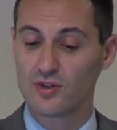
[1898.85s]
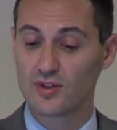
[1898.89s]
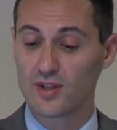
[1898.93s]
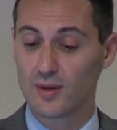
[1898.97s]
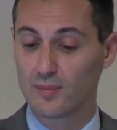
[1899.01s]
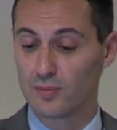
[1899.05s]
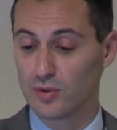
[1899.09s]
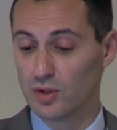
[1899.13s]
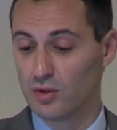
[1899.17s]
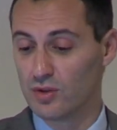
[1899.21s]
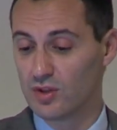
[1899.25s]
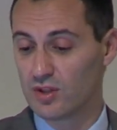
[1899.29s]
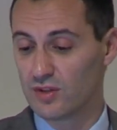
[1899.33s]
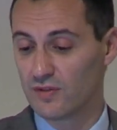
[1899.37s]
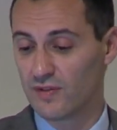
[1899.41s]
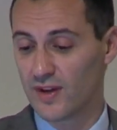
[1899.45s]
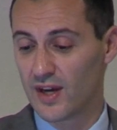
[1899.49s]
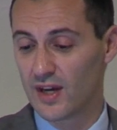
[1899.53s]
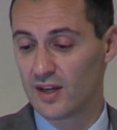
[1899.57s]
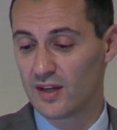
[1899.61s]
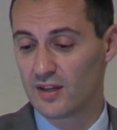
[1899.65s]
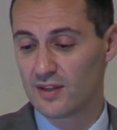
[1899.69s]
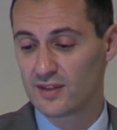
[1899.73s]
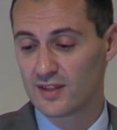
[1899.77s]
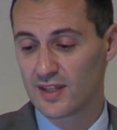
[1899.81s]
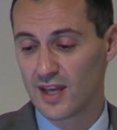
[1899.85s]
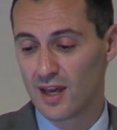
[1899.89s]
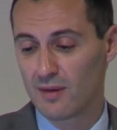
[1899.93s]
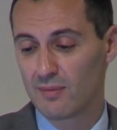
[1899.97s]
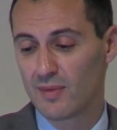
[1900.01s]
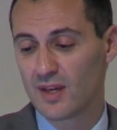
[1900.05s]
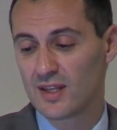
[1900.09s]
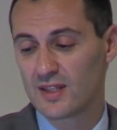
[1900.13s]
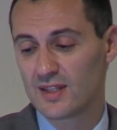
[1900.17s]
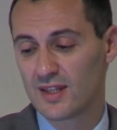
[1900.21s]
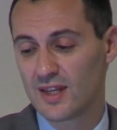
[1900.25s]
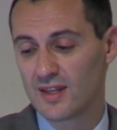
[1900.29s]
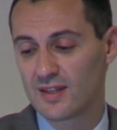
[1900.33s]
some new surveillance,
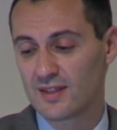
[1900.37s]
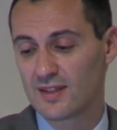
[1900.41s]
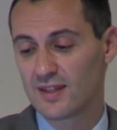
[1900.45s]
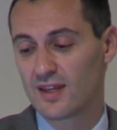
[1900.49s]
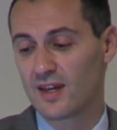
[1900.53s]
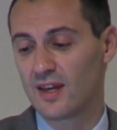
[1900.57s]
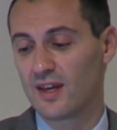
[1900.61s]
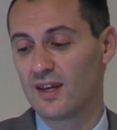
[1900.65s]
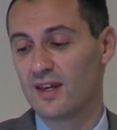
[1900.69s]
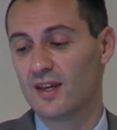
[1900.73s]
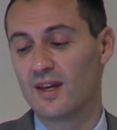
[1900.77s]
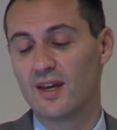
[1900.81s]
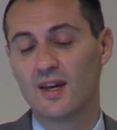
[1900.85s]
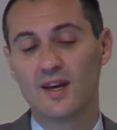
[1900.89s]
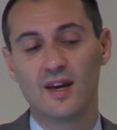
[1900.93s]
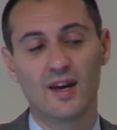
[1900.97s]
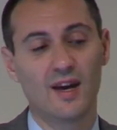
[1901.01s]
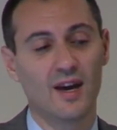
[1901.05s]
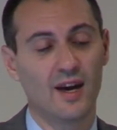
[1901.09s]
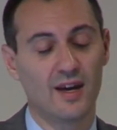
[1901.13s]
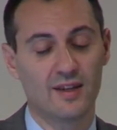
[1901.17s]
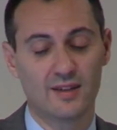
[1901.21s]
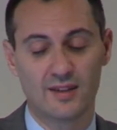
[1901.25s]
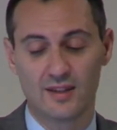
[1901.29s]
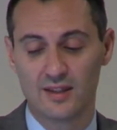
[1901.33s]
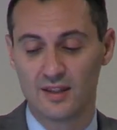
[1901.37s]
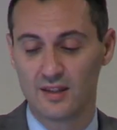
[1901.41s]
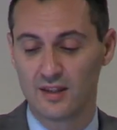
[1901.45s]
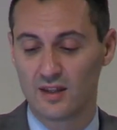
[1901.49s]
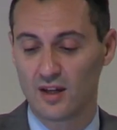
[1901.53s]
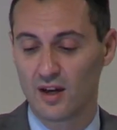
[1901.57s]
MSSA and E.